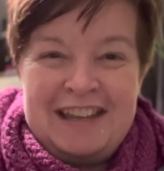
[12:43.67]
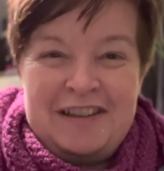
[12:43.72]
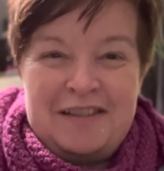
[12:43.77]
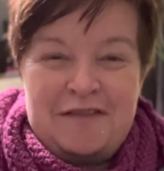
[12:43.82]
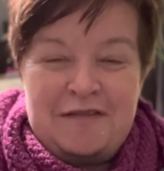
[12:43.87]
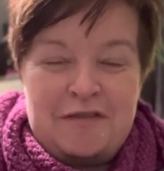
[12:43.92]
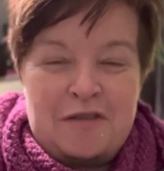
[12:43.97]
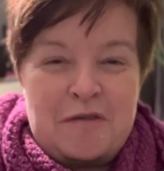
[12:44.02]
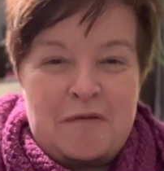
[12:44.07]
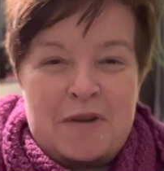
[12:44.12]

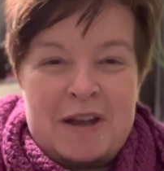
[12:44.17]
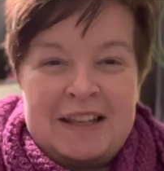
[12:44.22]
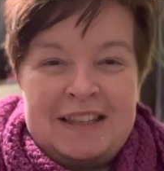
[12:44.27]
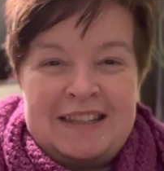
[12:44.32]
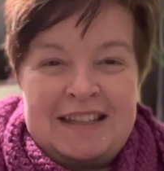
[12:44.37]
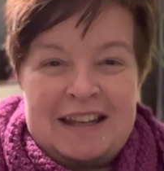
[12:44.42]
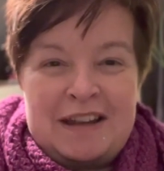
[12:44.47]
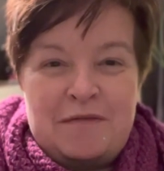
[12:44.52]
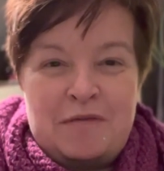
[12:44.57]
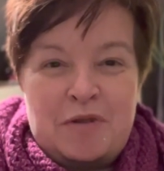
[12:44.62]
For
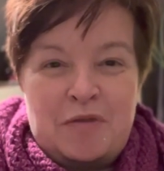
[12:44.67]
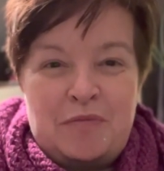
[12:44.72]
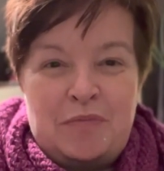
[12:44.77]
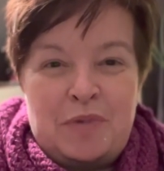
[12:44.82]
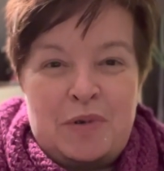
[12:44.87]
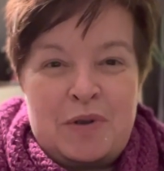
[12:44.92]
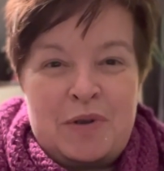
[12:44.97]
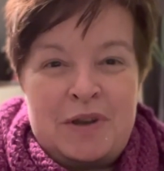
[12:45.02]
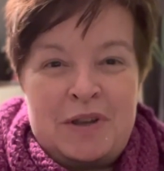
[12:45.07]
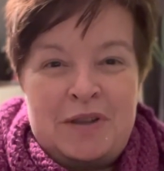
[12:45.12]
once, I won't
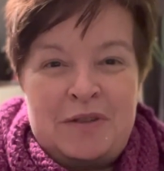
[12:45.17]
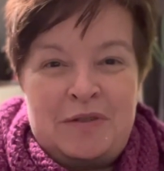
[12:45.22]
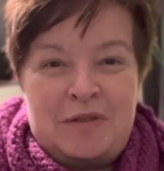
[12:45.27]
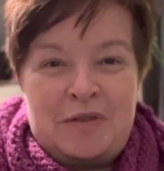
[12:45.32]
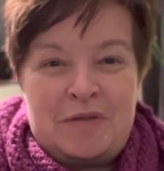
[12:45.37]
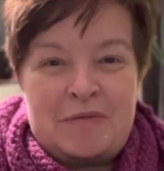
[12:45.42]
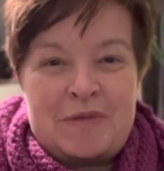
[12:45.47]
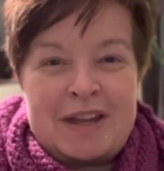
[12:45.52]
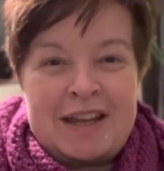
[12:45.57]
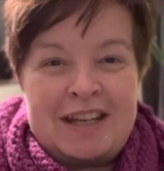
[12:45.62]
bore you
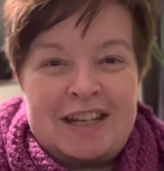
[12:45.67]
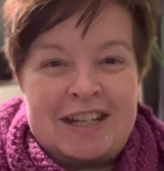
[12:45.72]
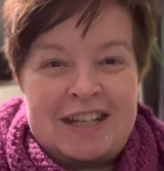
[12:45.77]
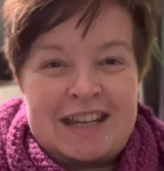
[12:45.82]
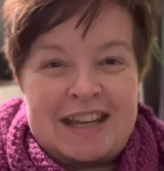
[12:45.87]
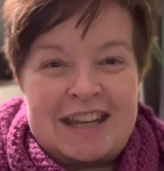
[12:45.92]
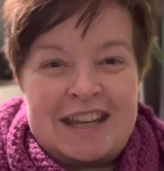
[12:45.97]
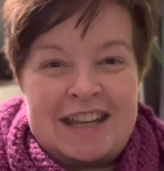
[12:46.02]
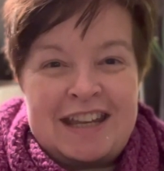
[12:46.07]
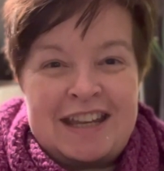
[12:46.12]
too much,
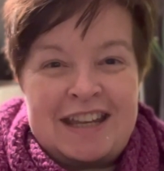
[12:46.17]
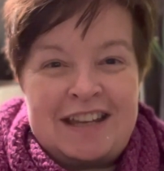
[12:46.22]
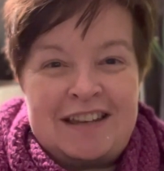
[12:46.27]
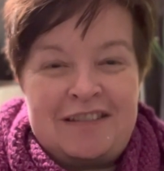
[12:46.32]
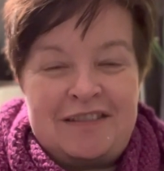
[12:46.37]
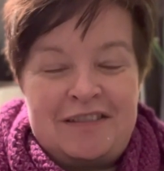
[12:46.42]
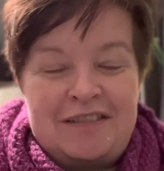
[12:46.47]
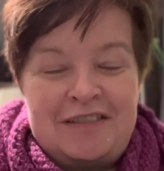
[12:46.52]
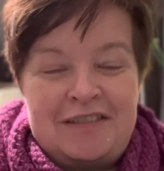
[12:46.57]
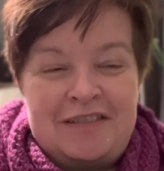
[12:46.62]

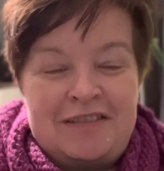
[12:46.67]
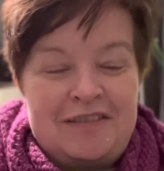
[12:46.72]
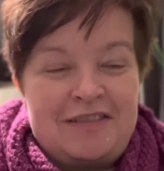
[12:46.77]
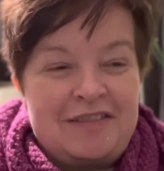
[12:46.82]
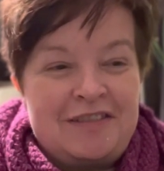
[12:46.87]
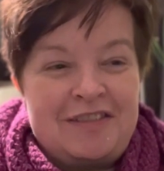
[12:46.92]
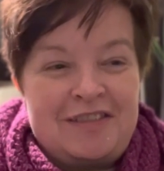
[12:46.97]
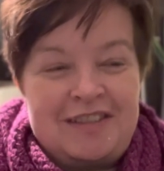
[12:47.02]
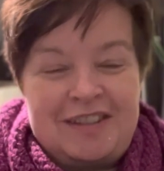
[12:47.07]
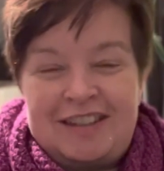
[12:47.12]
and
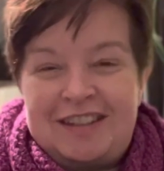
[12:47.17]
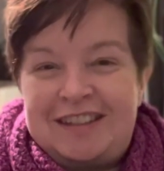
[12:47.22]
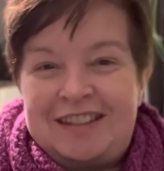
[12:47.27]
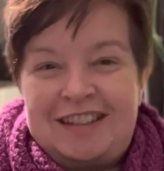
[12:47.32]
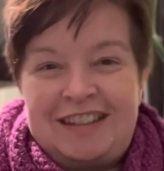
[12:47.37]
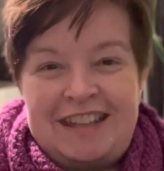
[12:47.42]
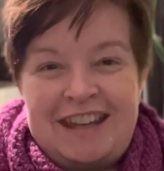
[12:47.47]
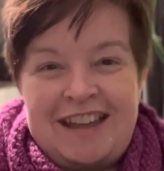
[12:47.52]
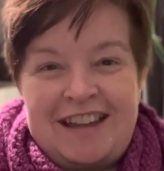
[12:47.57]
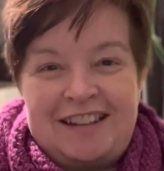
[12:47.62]

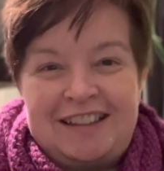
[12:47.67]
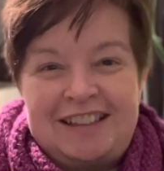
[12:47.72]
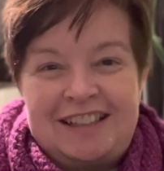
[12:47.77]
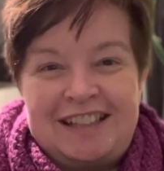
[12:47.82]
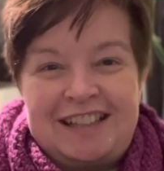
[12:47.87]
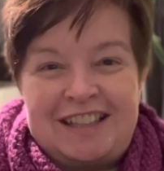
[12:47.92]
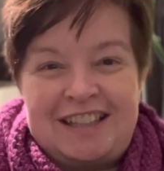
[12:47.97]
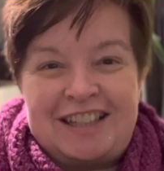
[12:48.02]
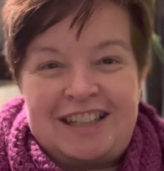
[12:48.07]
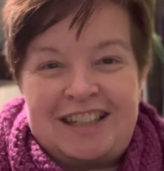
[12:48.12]
yeah,
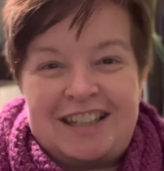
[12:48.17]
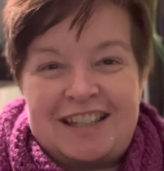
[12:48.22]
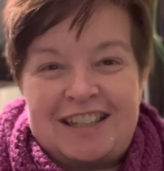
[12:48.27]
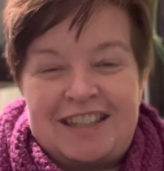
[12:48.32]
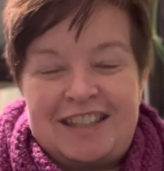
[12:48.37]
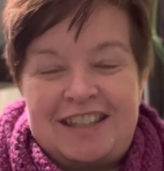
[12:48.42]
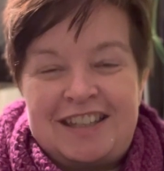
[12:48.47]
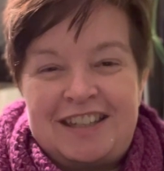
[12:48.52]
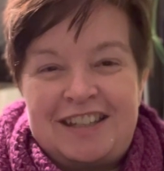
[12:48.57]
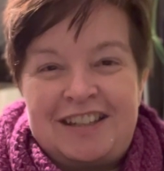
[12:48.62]
it's
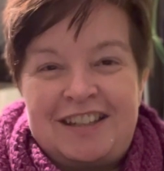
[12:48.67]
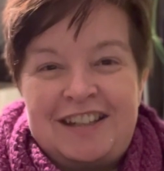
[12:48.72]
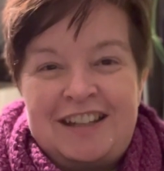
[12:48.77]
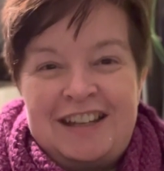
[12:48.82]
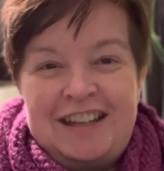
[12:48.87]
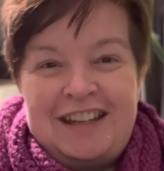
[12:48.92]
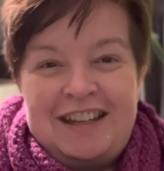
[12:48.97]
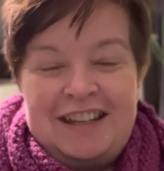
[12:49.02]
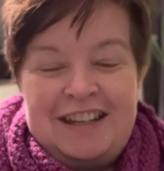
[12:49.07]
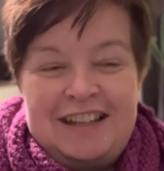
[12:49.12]
just
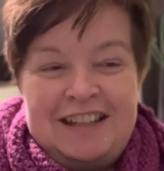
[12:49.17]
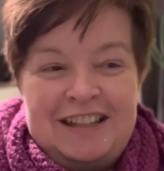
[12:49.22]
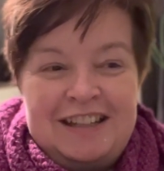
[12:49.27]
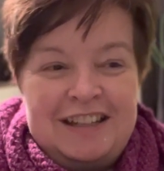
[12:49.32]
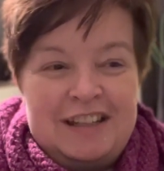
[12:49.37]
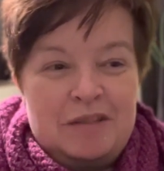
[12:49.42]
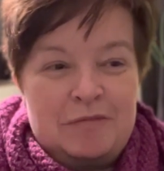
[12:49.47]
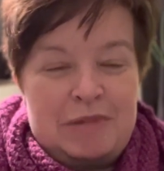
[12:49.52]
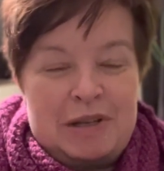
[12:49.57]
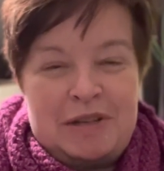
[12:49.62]
a
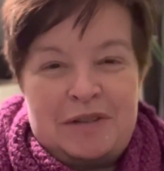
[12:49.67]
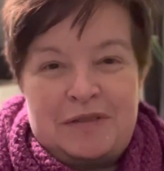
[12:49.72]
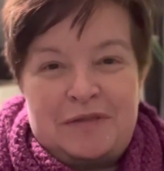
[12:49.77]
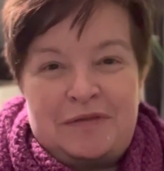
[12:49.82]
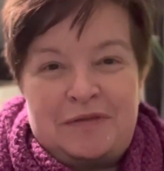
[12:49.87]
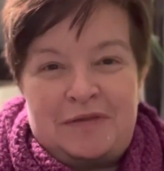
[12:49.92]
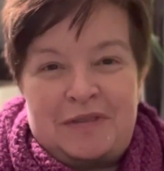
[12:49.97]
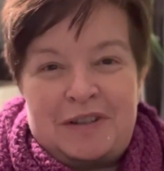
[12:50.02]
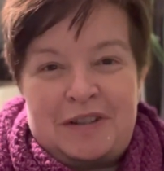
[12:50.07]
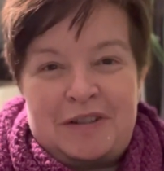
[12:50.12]
little bit of
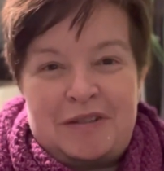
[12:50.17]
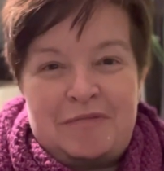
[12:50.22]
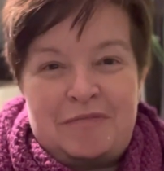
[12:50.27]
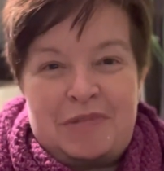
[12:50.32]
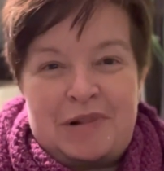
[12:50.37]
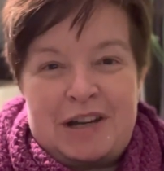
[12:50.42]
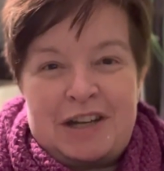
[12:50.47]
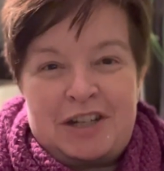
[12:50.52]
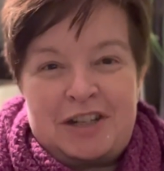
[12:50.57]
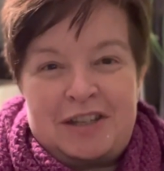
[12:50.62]

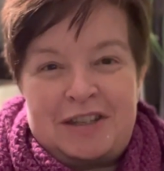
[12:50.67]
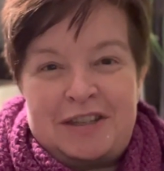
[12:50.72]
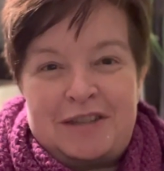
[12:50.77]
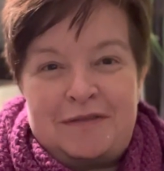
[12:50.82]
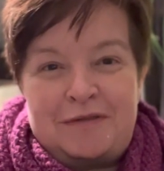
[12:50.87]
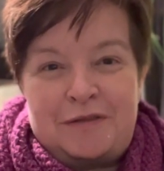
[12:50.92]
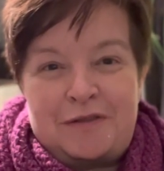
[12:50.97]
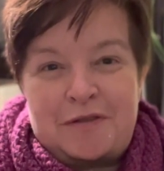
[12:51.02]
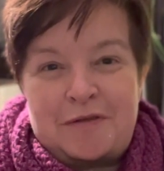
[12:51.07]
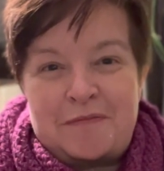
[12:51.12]
impressions
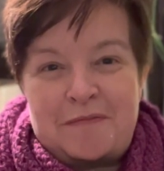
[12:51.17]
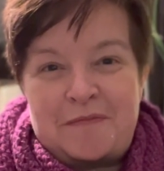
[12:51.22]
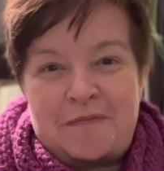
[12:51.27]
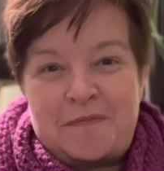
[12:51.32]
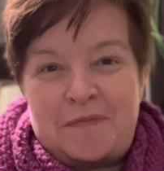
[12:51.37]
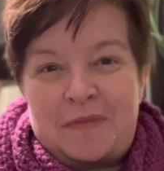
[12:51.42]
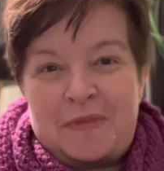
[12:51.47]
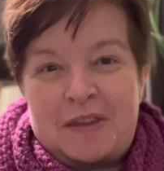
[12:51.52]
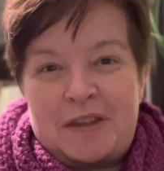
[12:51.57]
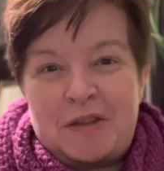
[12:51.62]
from
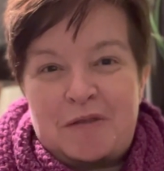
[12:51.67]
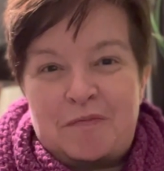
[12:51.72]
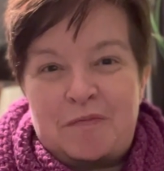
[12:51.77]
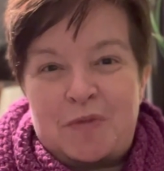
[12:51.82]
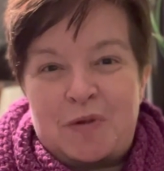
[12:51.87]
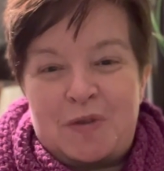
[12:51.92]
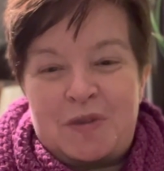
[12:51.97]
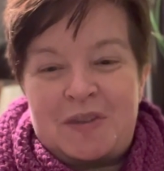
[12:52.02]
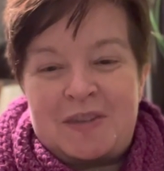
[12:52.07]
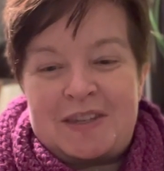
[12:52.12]

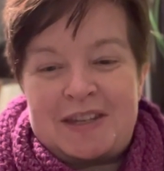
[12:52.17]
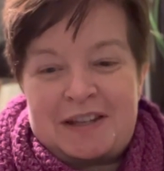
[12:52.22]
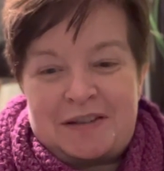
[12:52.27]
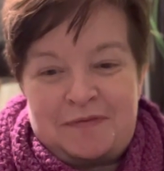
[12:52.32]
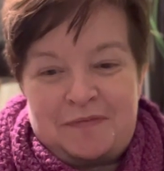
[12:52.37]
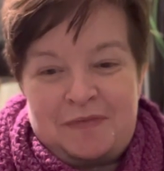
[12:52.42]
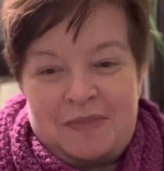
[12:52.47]
Munster,